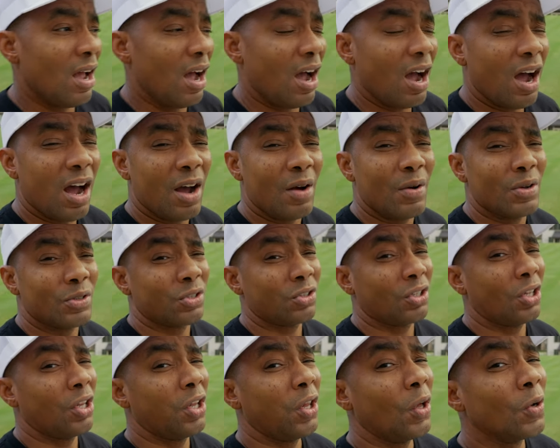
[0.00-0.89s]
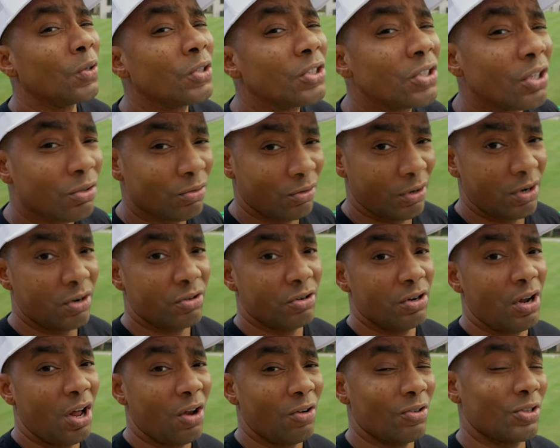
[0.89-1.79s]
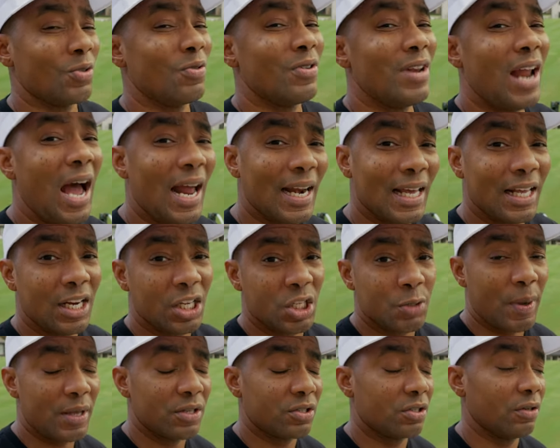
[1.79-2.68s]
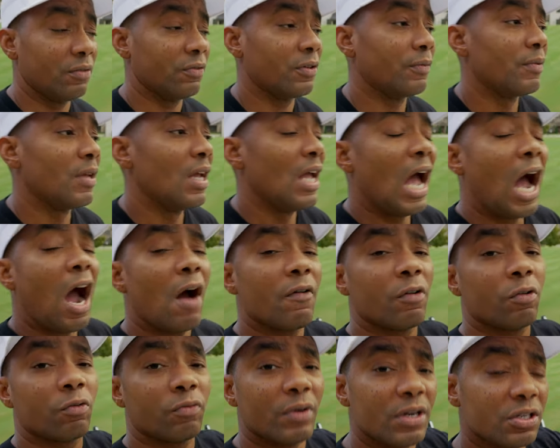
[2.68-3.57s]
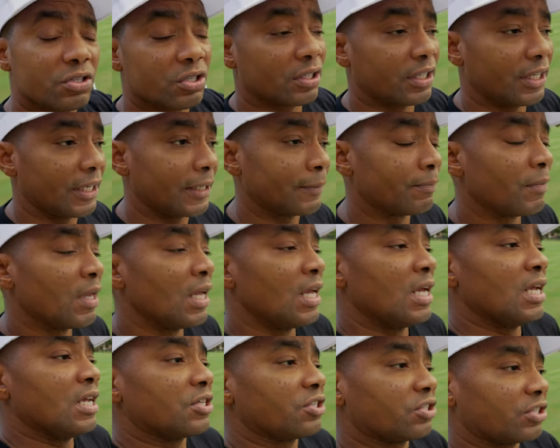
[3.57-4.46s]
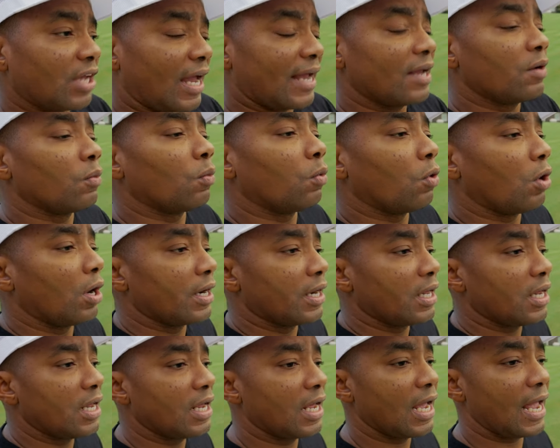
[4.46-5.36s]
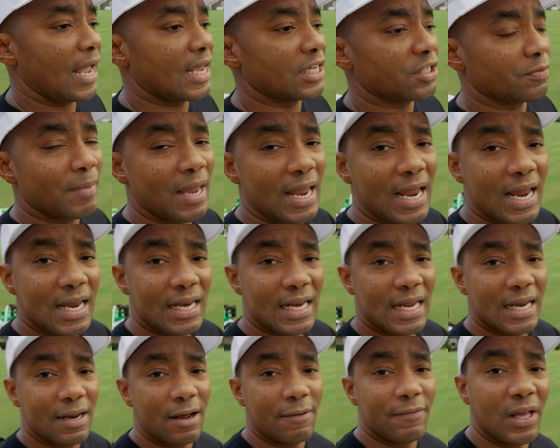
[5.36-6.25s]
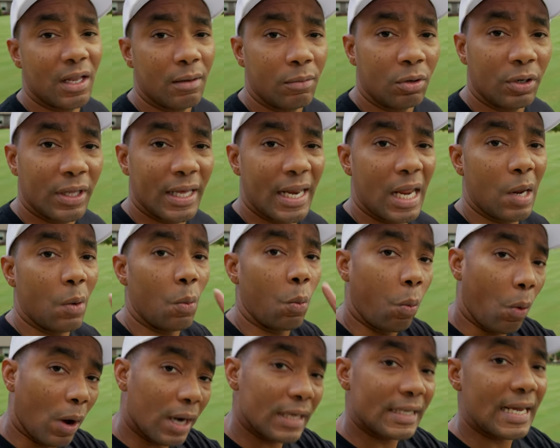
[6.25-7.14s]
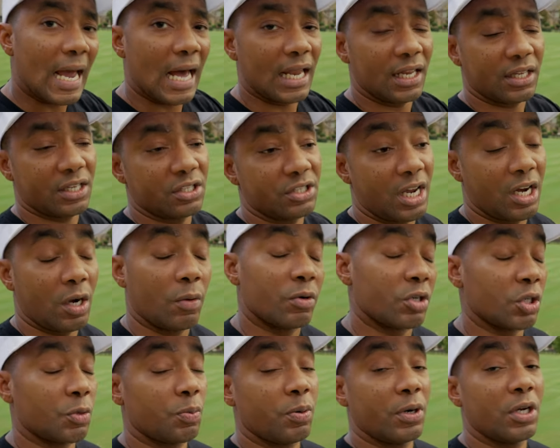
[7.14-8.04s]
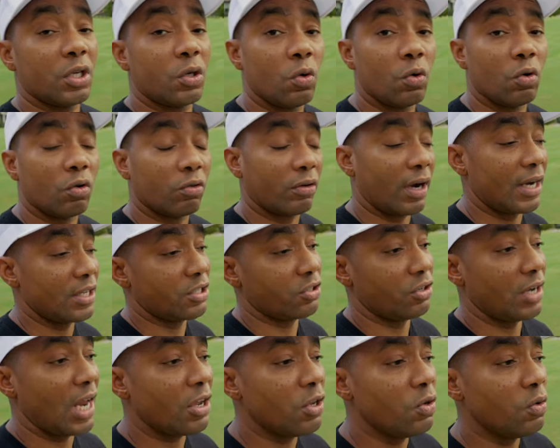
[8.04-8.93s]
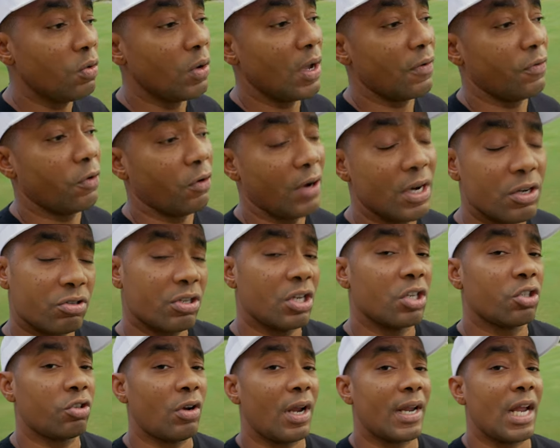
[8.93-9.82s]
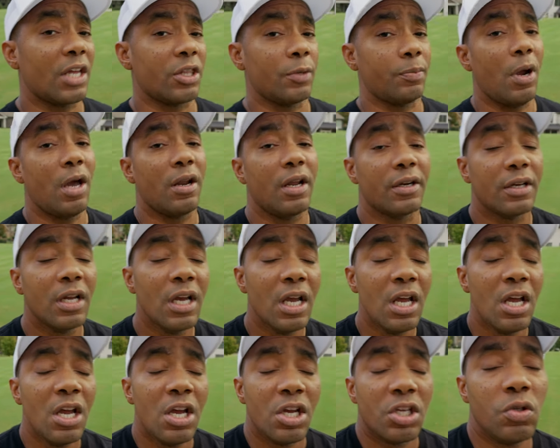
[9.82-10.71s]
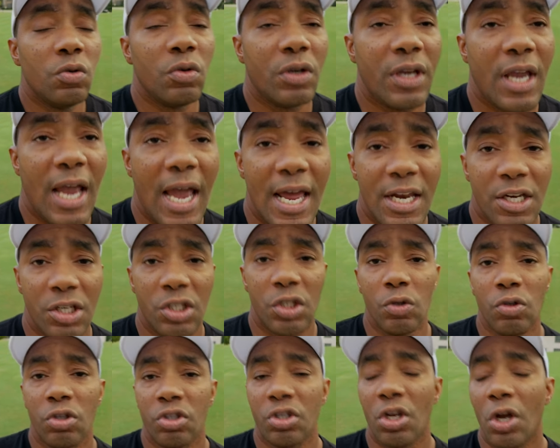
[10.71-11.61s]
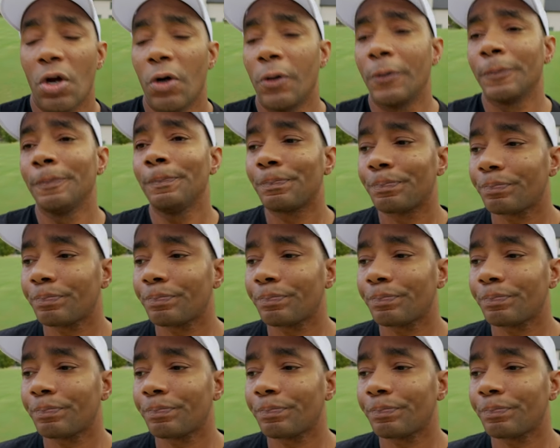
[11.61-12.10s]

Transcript: uh, is close to $300, so not inexpensive. However, recently, SiteOne has made it available in a one gallon container, which is pretty cool, right? So now you, if you're interested in trying out the product, you can do so